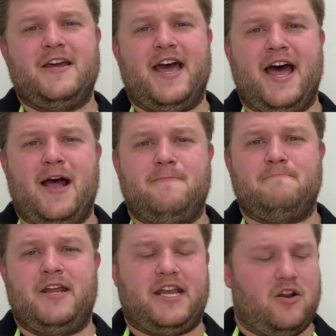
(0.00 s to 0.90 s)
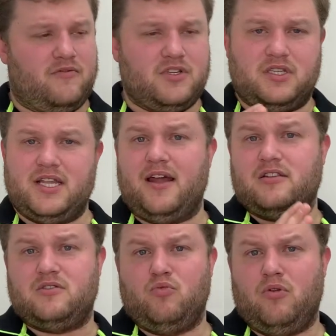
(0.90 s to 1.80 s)
And again, I've just
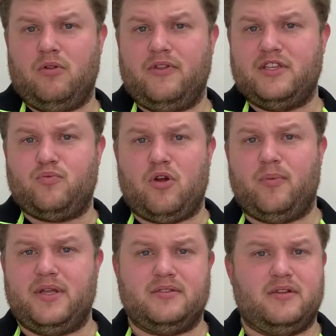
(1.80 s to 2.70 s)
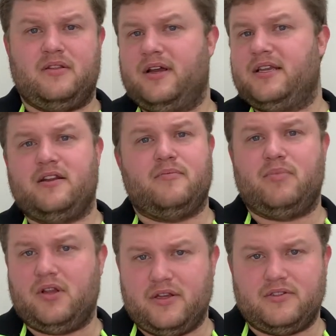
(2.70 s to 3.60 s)
started small on these properties that are like,
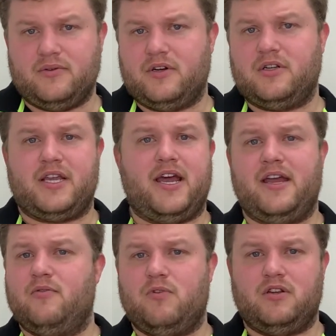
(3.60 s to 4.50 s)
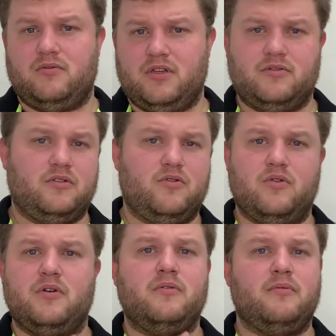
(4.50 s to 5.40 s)
below 200K, rental yields are
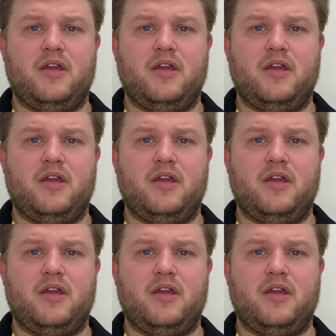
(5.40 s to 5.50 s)
good.